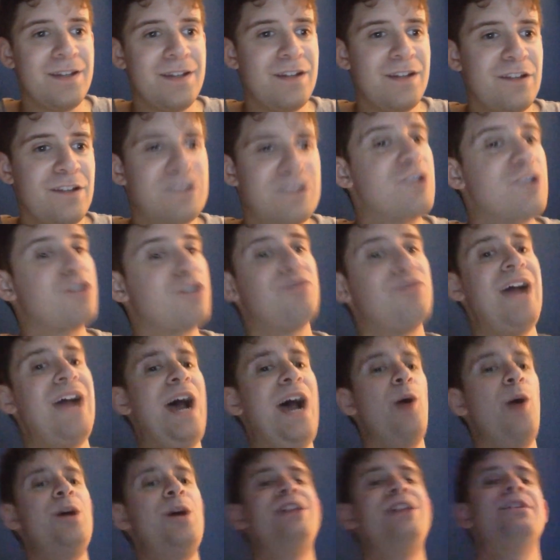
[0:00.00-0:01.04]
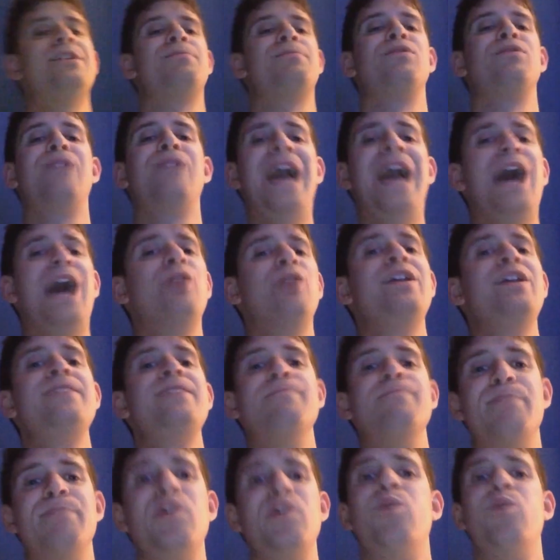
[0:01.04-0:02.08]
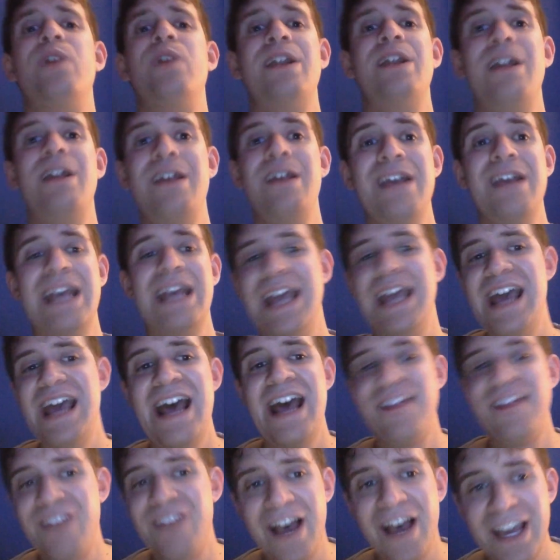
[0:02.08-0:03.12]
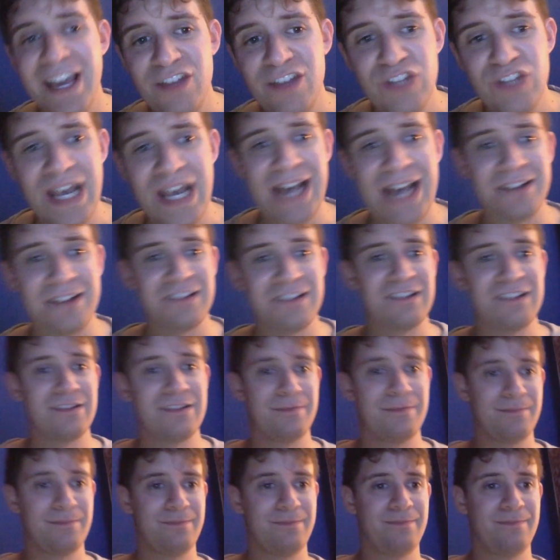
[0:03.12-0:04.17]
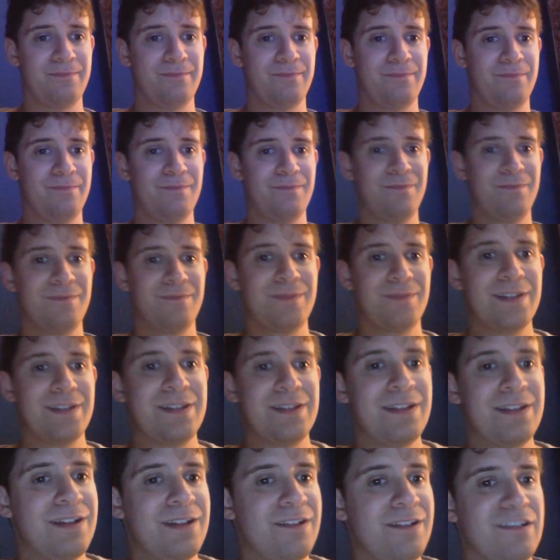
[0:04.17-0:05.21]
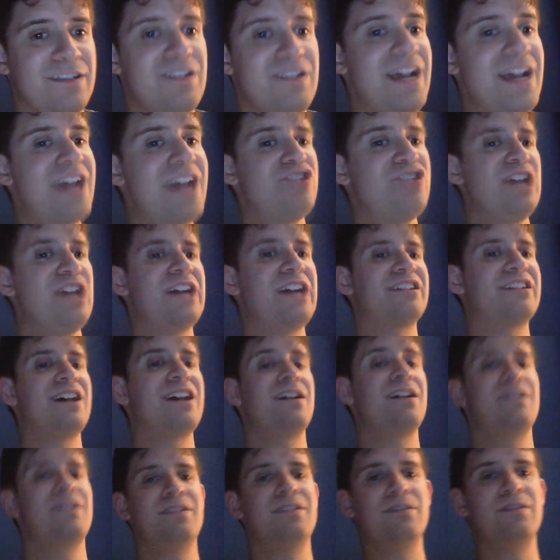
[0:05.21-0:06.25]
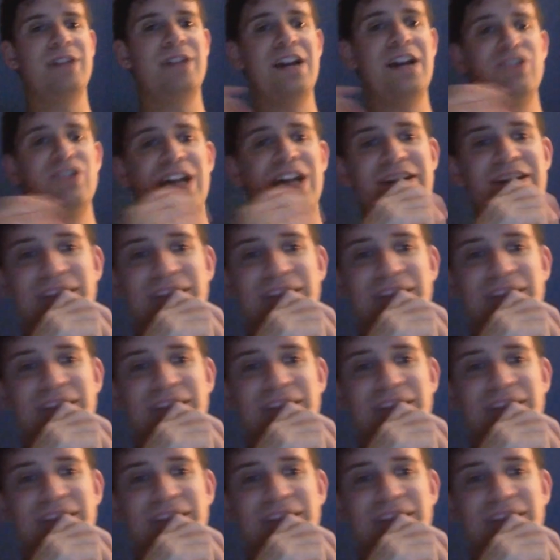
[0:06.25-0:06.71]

So the crowd ended up loudly booing at Nia Jax. So Nia, Jack got, Nia Jax